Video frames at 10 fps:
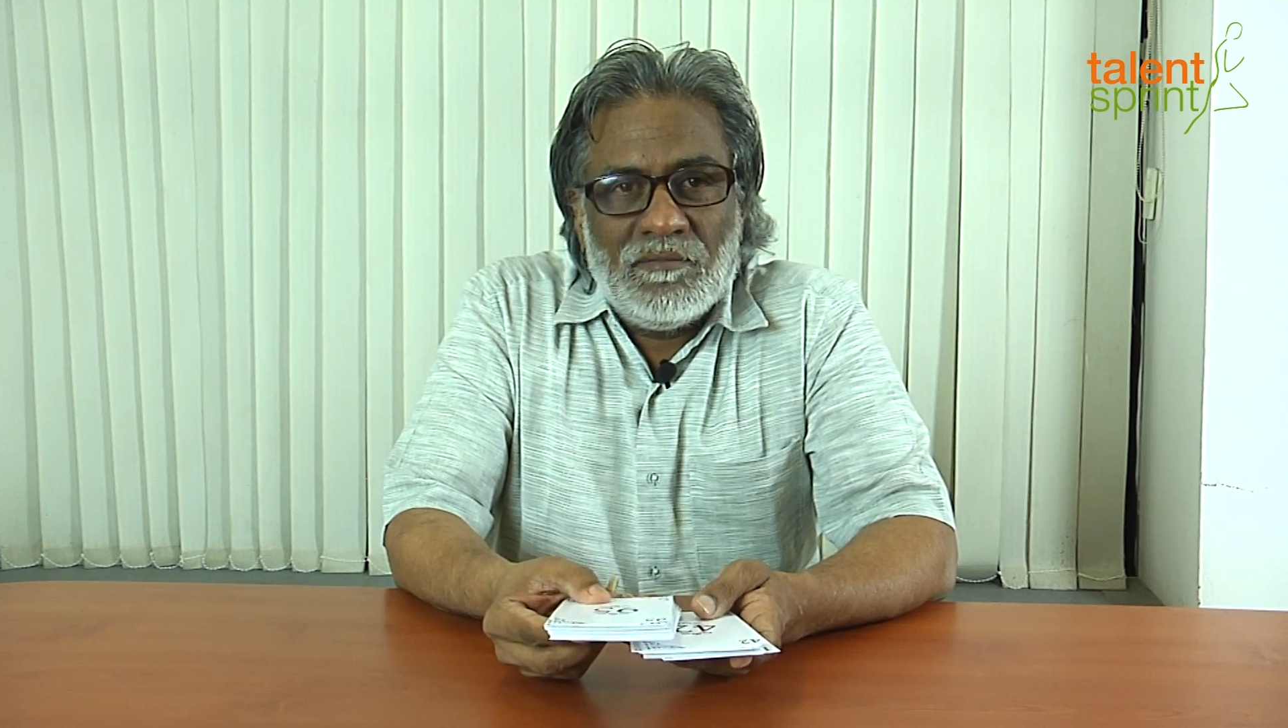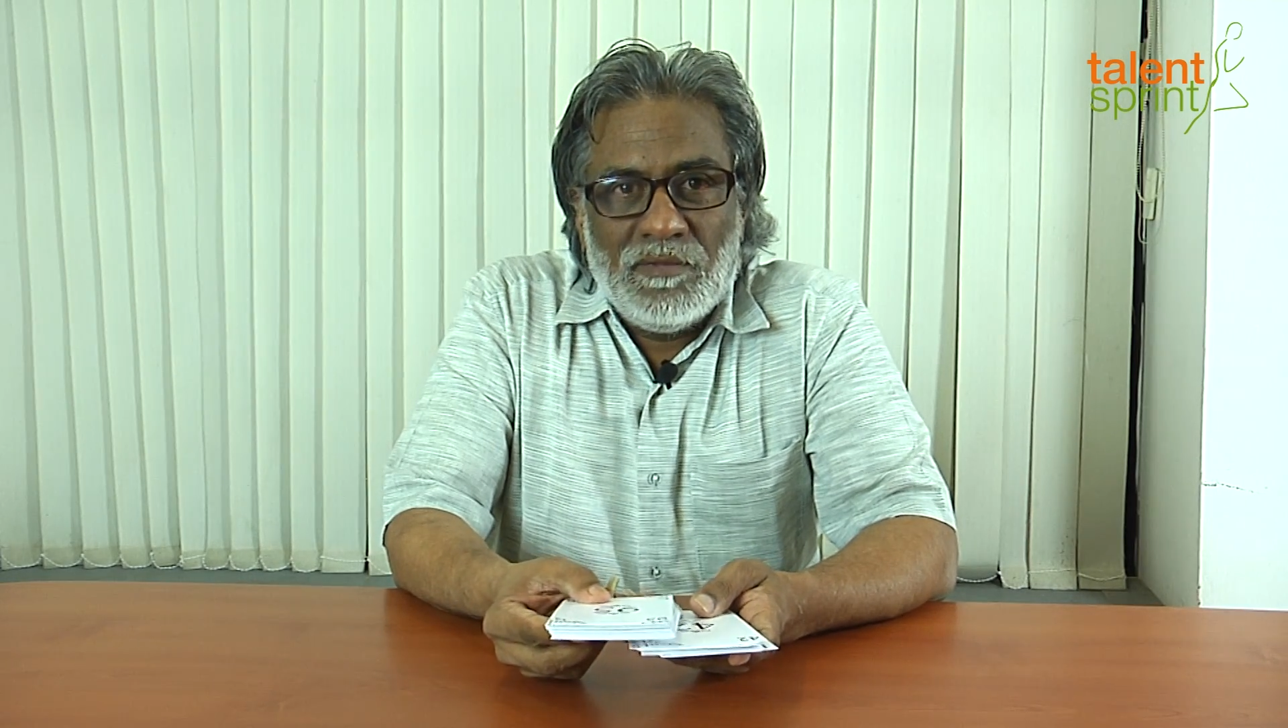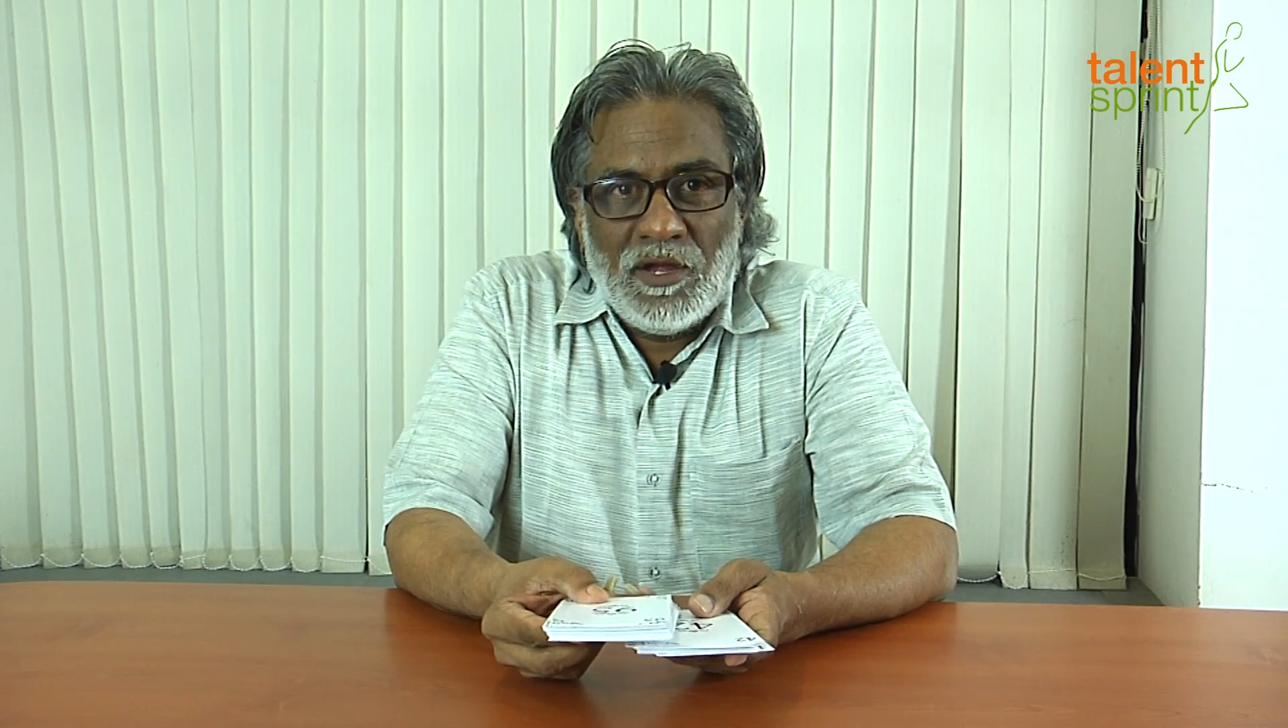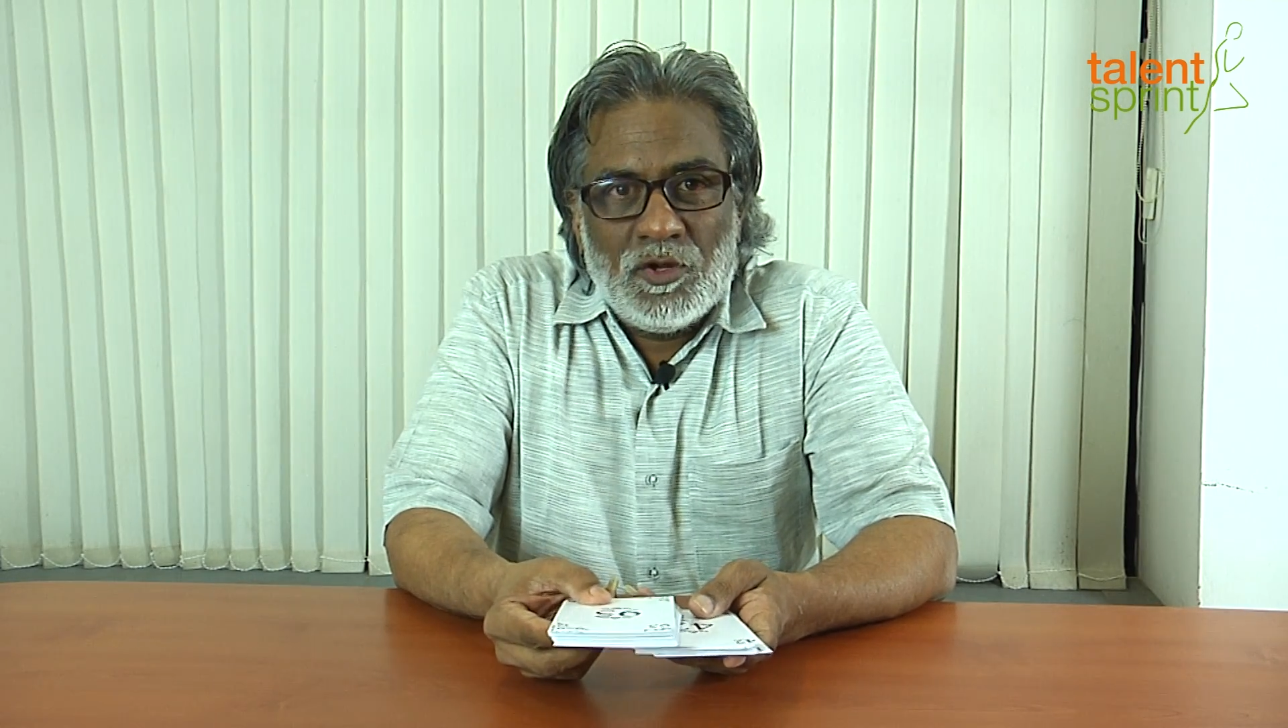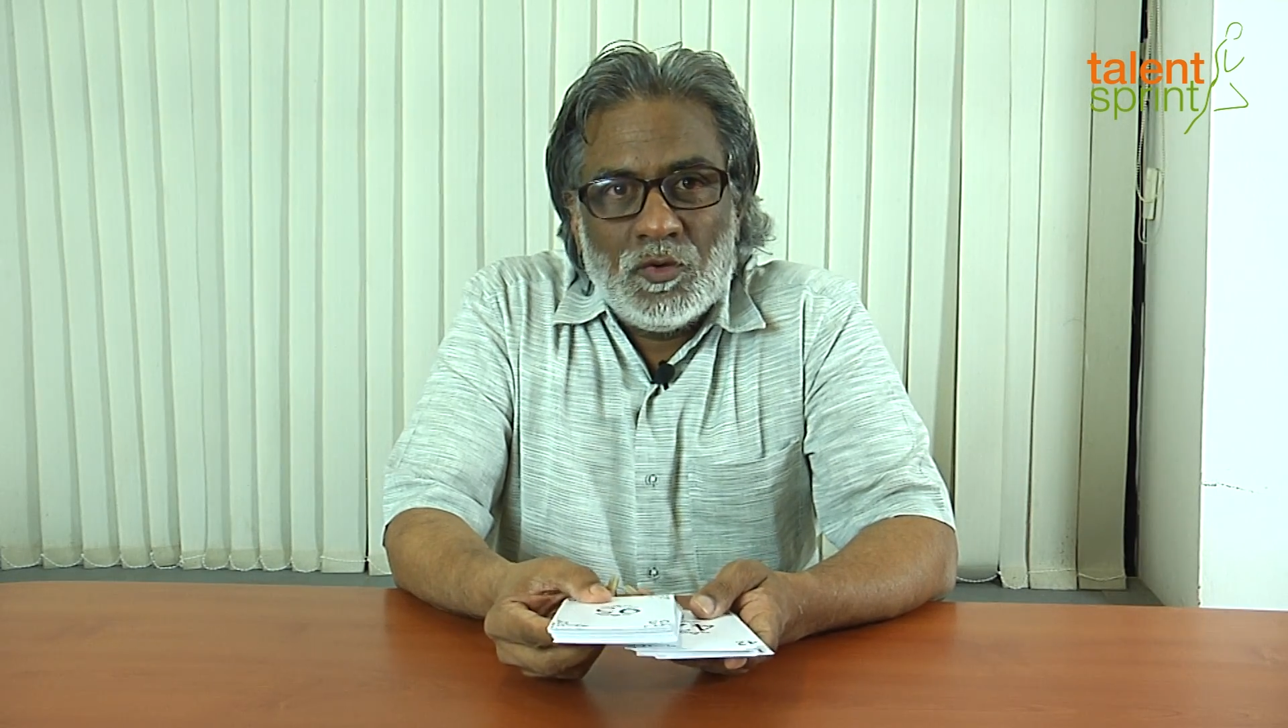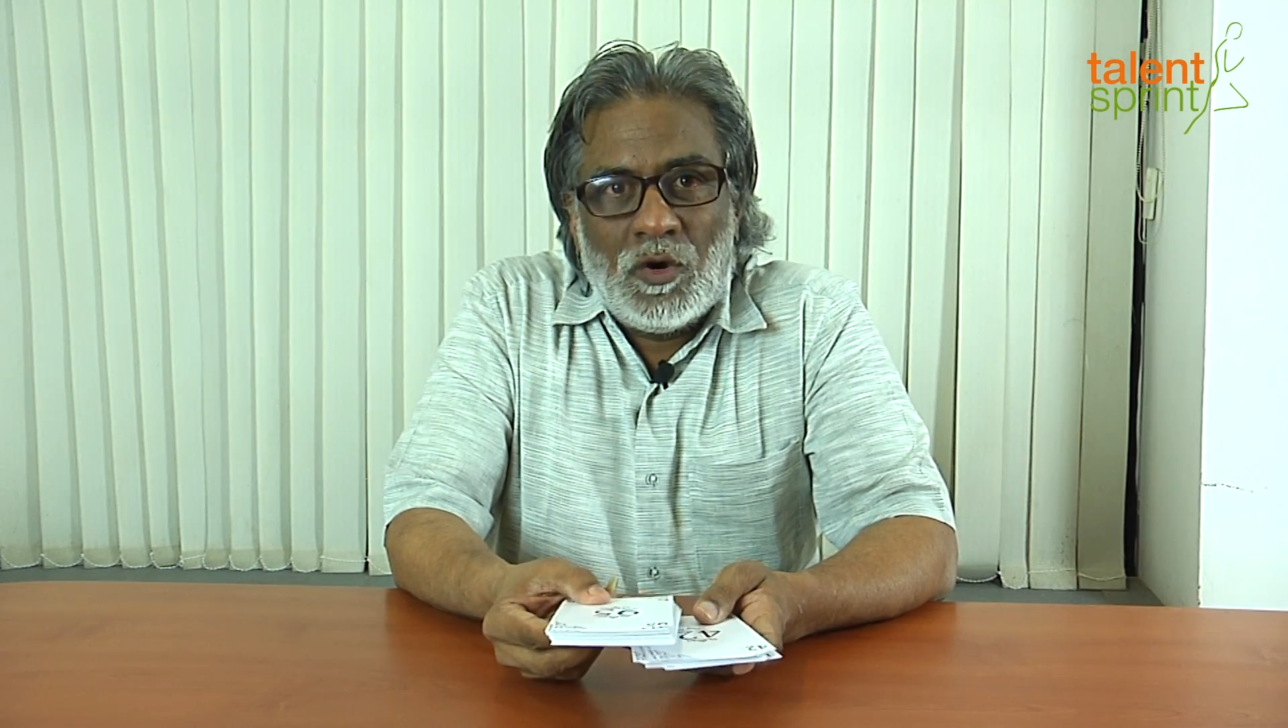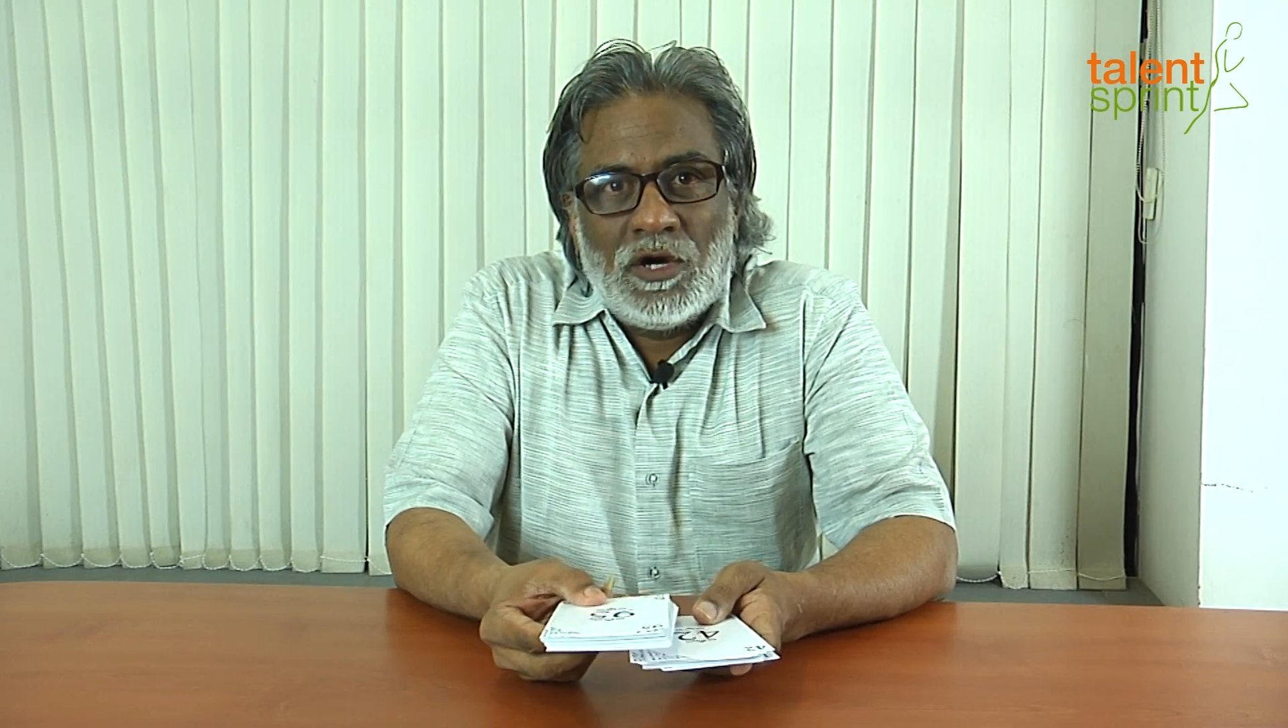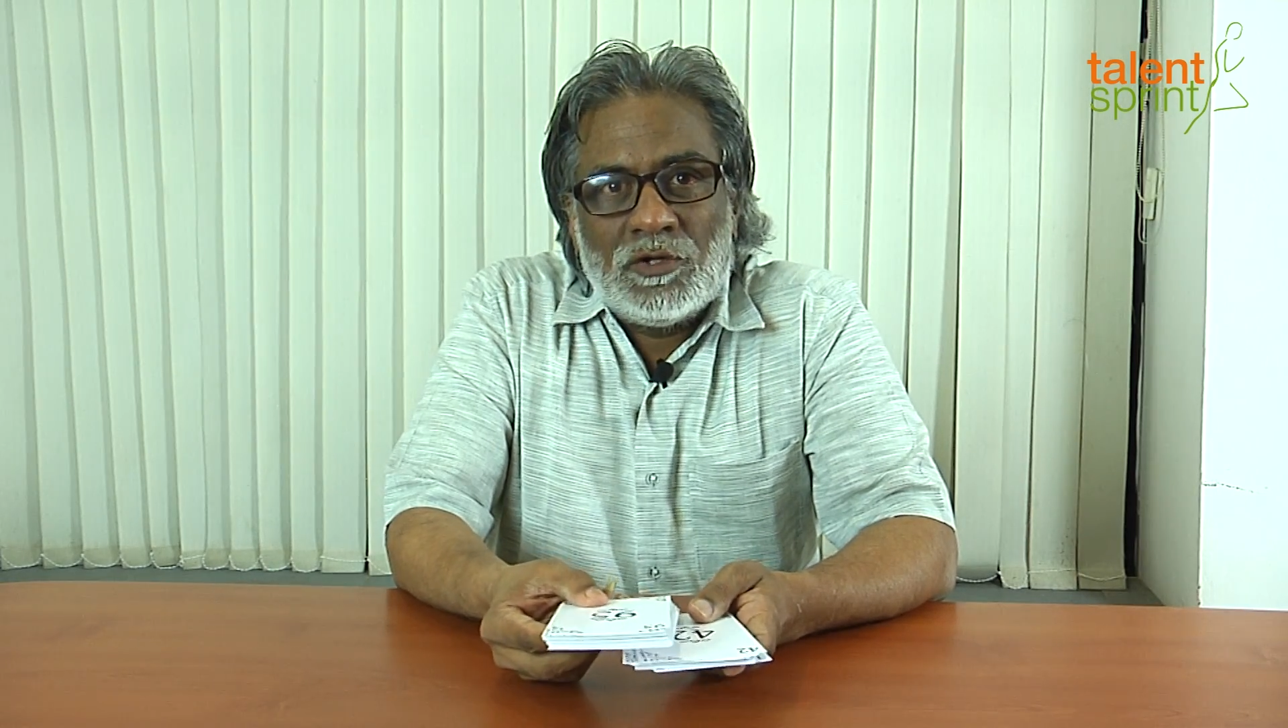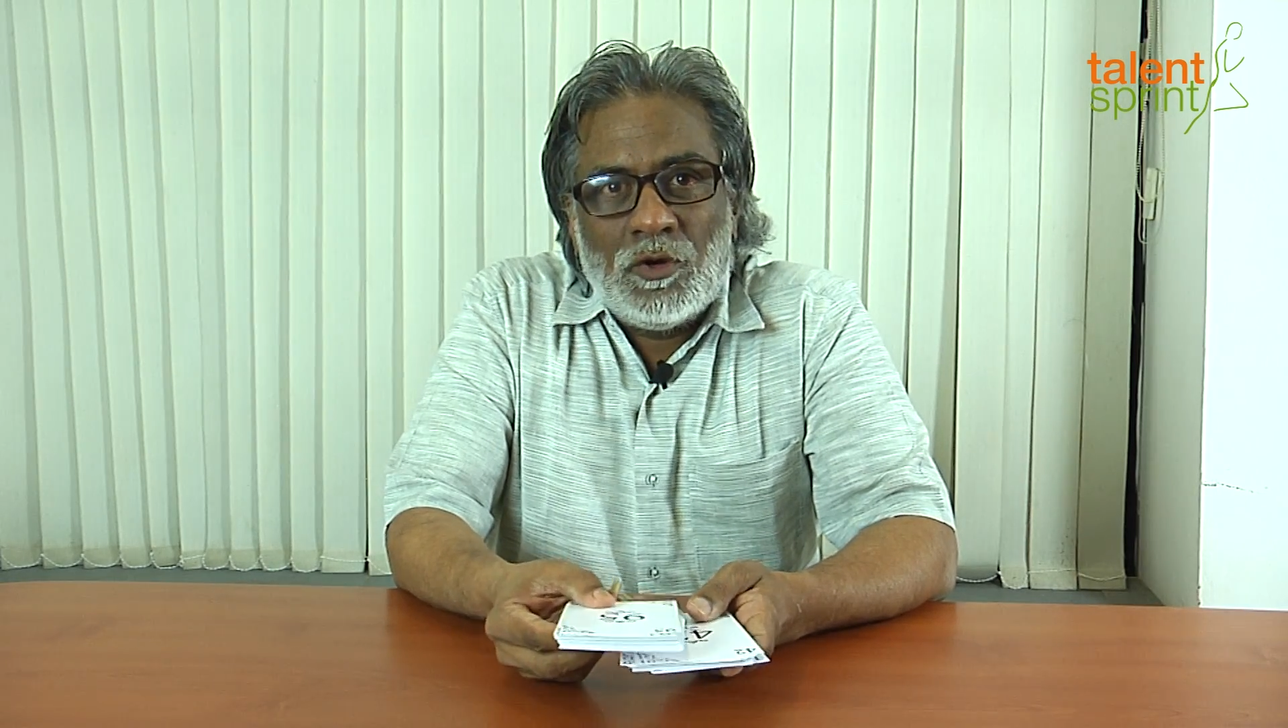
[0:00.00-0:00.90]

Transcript: made you want